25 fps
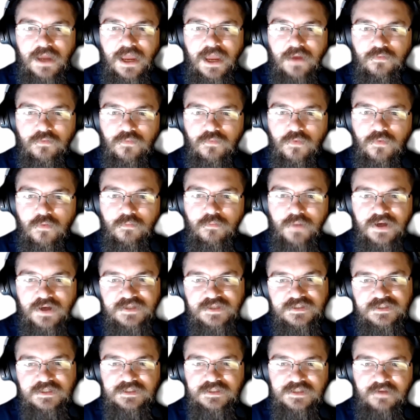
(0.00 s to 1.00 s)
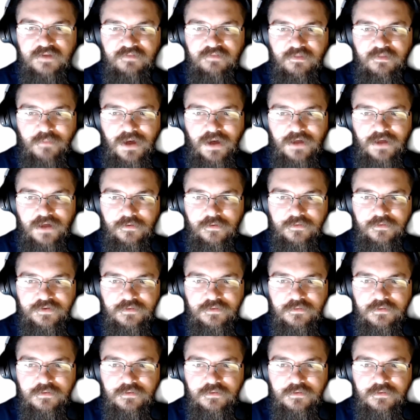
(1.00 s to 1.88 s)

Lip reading: and robustness of the model.